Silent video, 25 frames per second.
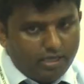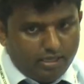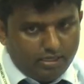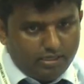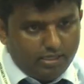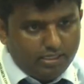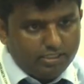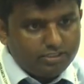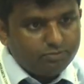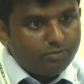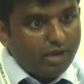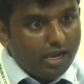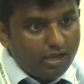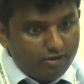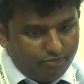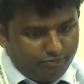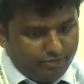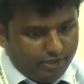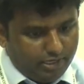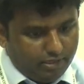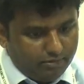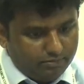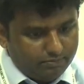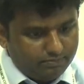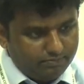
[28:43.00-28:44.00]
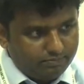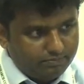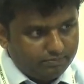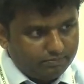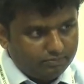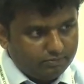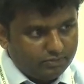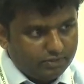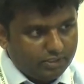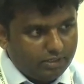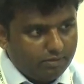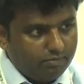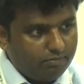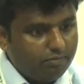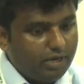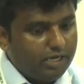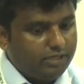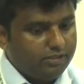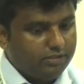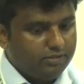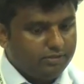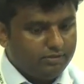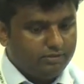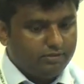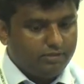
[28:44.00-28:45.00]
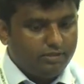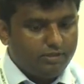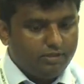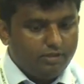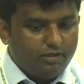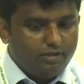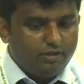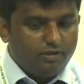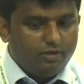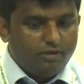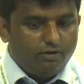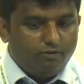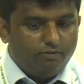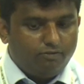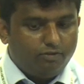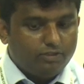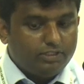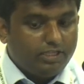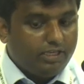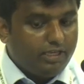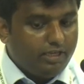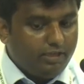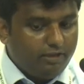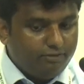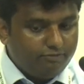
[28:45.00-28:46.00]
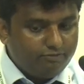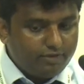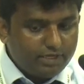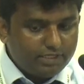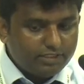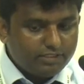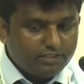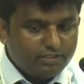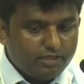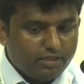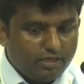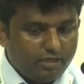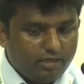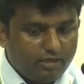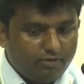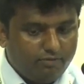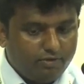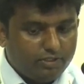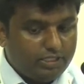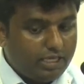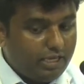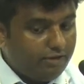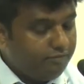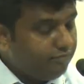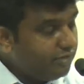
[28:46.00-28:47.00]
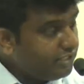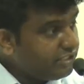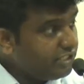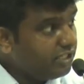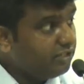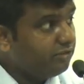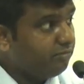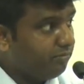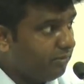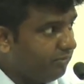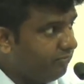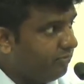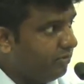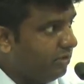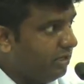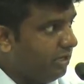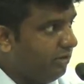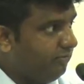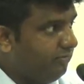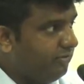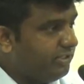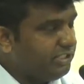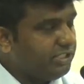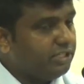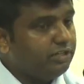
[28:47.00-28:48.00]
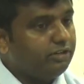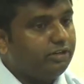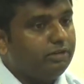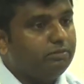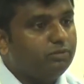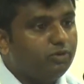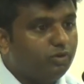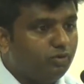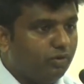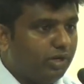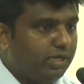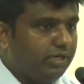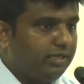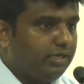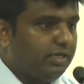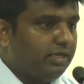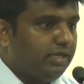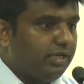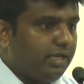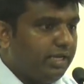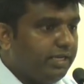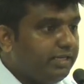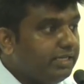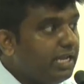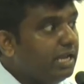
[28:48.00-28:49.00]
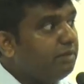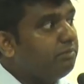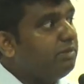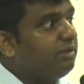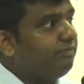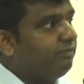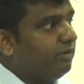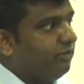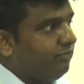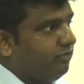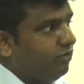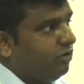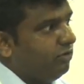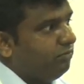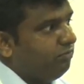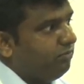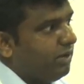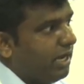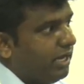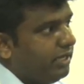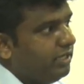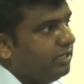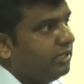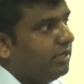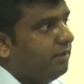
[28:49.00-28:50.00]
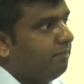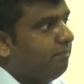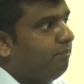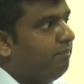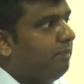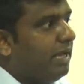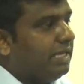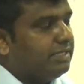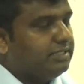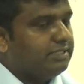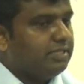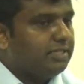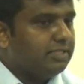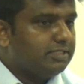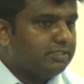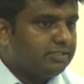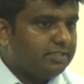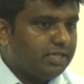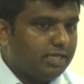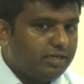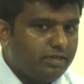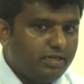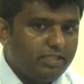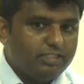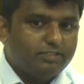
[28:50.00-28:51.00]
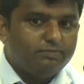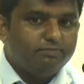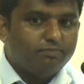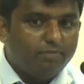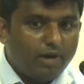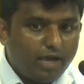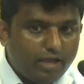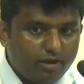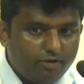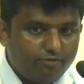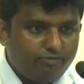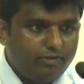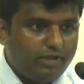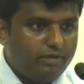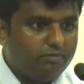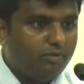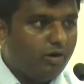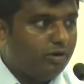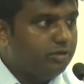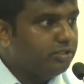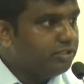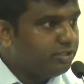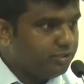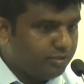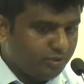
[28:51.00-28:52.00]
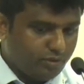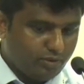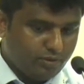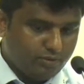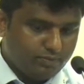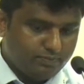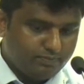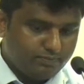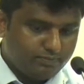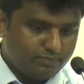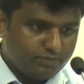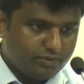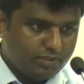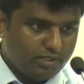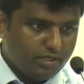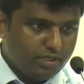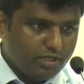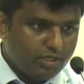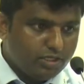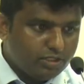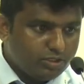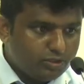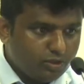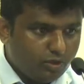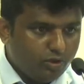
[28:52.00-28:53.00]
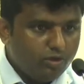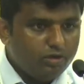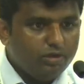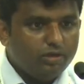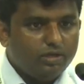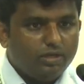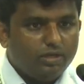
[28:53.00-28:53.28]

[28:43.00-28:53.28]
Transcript: its biofilm. But for the efficient removal, it can be performed by Bacillus subtilis biofilm on straw. So